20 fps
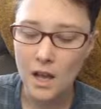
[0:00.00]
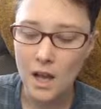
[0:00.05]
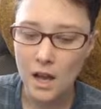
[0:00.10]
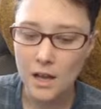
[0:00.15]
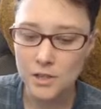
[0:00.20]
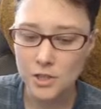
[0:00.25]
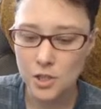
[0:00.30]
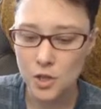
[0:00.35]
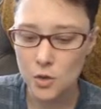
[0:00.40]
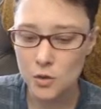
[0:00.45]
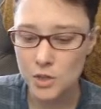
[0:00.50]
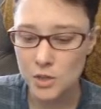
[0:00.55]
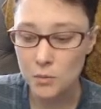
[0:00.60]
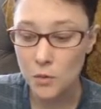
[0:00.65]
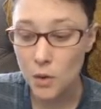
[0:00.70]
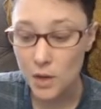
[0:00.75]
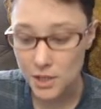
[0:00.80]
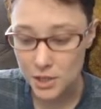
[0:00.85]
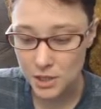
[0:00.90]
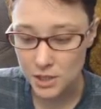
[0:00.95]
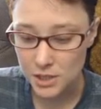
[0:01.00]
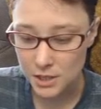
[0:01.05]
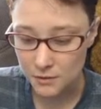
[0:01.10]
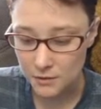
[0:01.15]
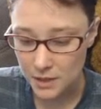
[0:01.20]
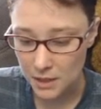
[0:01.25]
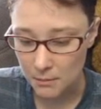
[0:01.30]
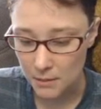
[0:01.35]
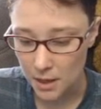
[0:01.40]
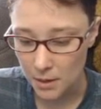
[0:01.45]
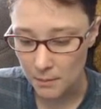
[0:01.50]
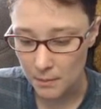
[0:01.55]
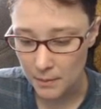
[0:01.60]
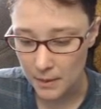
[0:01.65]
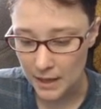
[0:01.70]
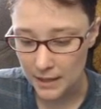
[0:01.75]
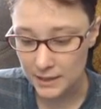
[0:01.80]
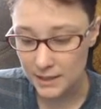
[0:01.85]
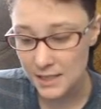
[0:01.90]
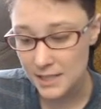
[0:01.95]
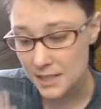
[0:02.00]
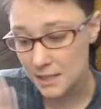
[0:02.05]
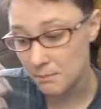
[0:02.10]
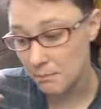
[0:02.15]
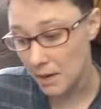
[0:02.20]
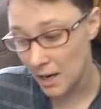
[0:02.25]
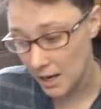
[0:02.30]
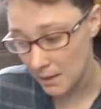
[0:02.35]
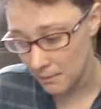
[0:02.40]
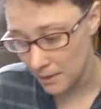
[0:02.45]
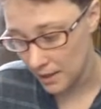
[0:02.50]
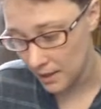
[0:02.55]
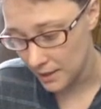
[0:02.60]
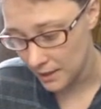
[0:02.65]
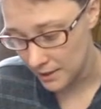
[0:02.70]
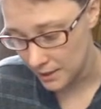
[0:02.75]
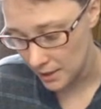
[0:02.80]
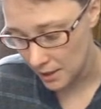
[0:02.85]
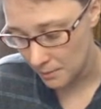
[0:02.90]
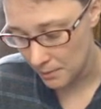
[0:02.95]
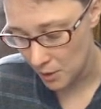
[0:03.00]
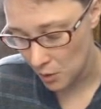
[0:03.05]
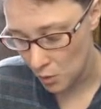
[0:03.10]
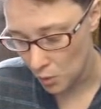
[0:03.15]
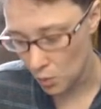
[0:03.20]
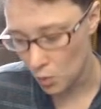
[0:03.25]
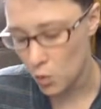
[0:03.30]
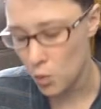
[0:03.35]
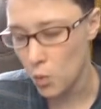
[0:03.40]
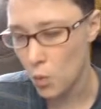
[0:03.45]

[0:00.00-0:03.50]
And so some questions have come up, at least in my mind, about